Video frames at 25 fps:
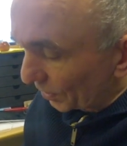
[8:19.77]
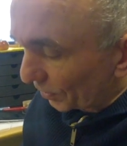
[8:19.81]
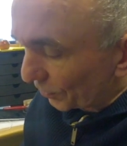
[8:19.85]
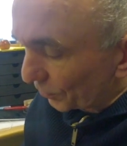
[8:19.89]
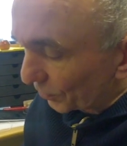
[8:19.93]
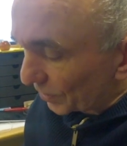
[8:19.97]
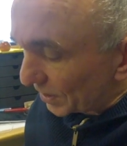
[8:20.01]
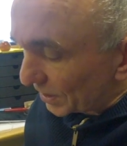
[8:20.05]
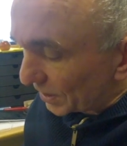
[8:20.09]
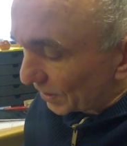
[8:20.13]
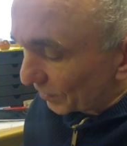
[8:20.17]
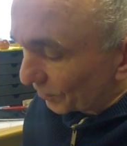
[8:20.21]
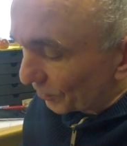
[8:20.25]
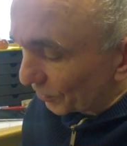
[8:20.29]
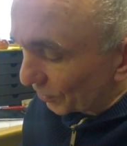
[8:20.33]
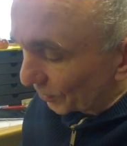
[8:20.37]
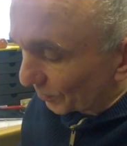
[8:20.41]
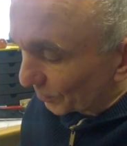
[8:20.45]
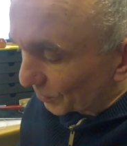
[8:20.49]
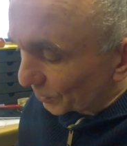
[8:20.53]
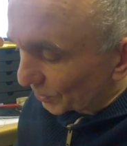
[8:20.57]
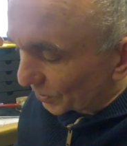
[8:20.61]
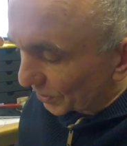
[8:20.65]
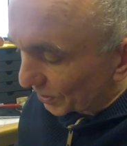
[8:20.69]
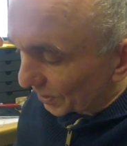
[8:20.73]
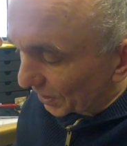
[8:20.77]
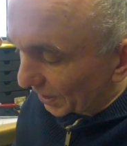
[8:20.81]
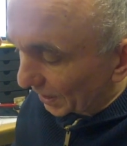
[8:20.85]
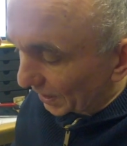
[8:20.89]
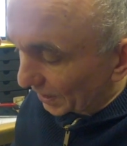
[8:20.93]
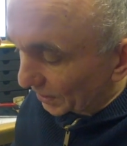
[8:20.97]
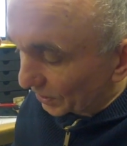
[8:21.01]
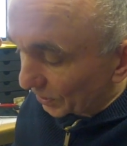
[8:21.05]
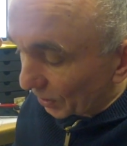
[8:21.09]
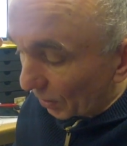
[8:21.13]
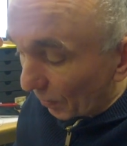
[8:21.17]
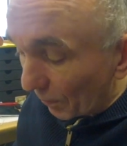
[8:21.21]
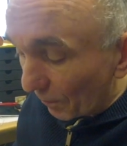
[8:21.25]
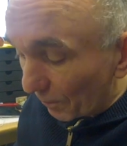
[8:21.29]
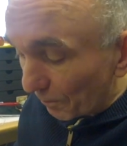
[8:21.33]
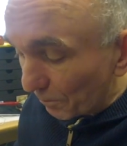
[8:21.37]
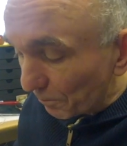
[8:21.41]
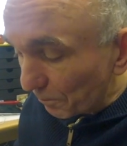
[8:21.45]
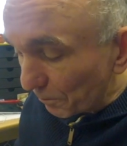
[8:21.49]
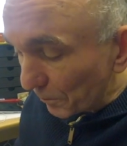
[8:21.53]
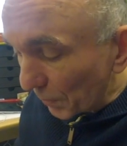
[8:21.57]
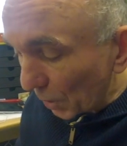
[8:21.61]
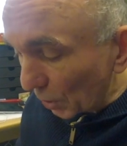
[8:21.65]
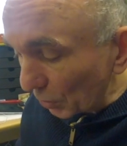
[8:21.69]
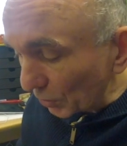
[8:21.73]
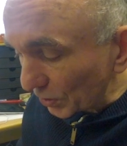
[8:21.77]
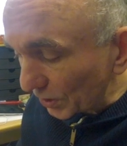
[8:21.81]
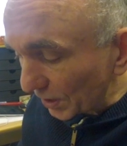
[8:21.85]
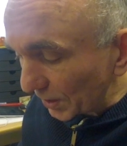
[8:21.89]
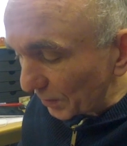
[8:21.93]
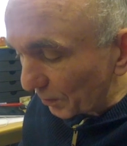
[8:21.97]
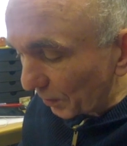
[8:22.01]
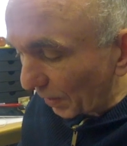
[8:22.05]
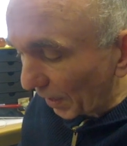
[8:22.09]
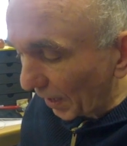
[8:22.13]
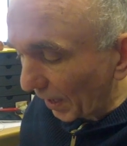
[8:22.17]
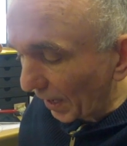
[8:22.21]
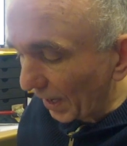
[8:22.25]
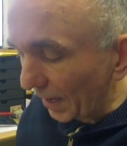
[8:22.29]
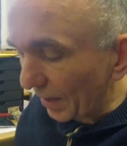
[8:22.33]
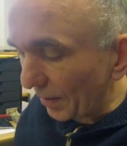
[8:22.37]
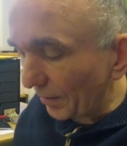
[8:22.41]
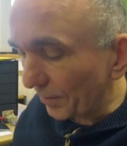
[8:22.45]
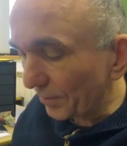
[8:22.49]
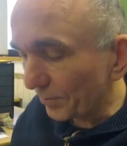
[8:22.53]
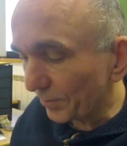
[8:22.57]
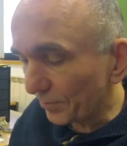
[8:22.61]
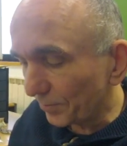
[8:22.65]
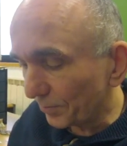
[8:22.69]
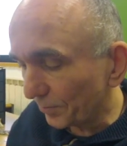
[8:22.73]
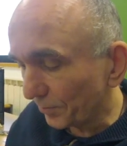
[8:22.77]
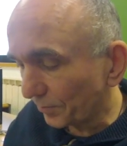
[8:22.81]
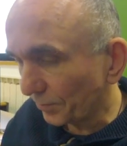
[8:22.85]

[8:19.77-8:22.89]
The three different options are this: multiplayer,